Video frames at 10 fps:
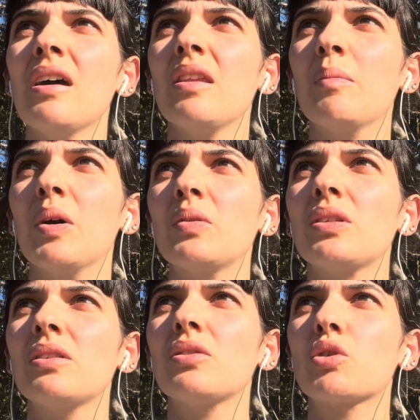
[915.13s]
the
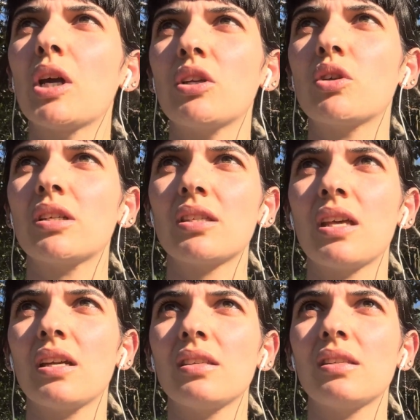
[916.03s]
most treacherous
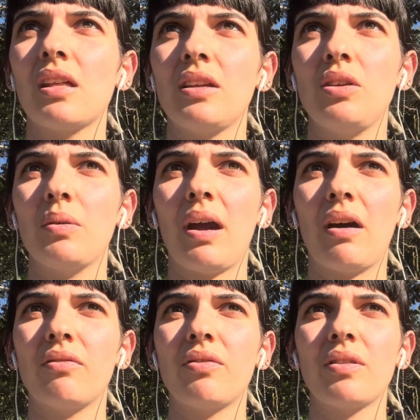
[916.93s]
things that you
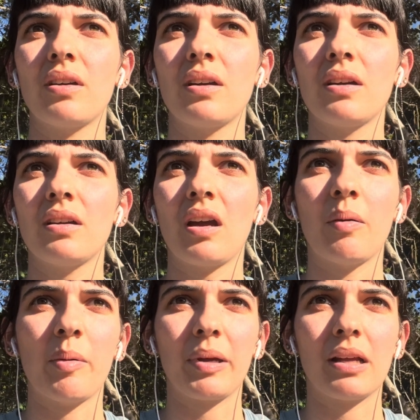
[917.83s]
have come
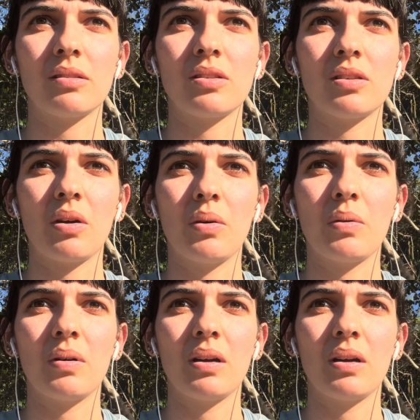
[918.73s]
up against. So